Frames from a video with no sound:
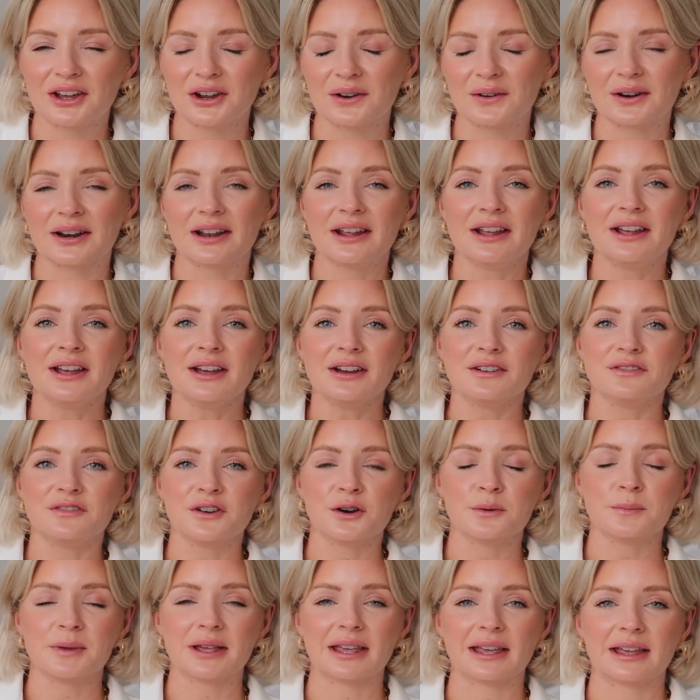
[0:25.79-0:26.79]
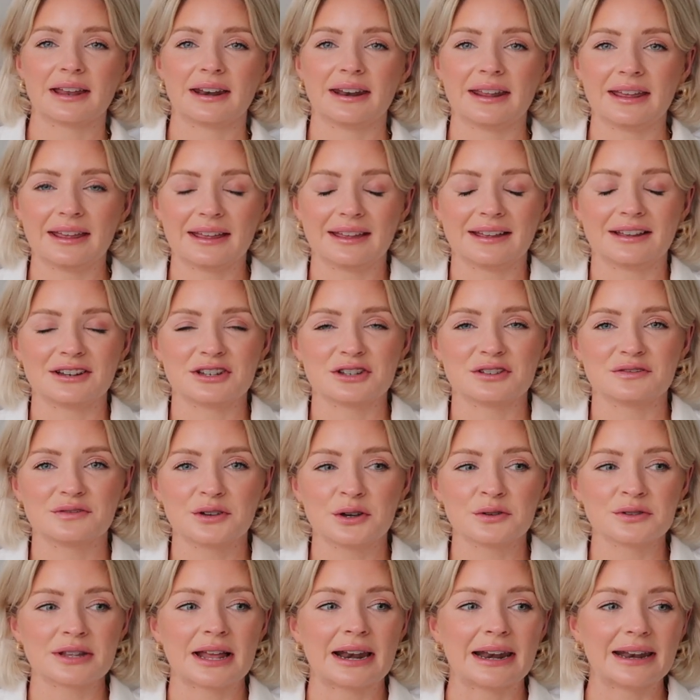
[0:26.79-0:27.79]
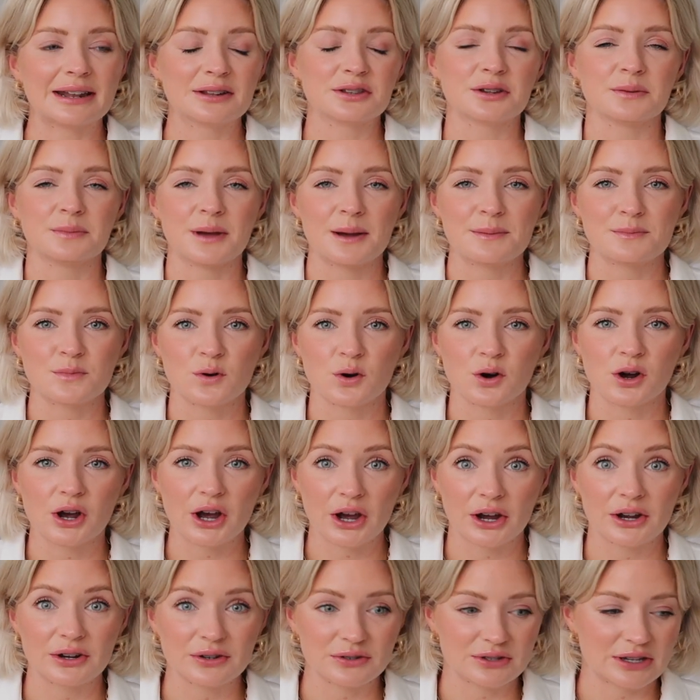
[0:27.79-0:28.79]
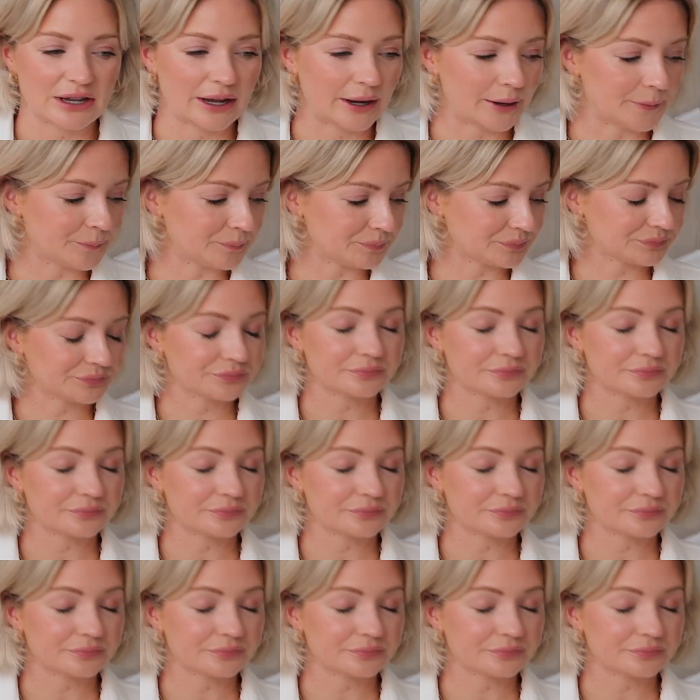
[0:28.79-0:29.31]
and filming it in here just feels a little bit more cosier.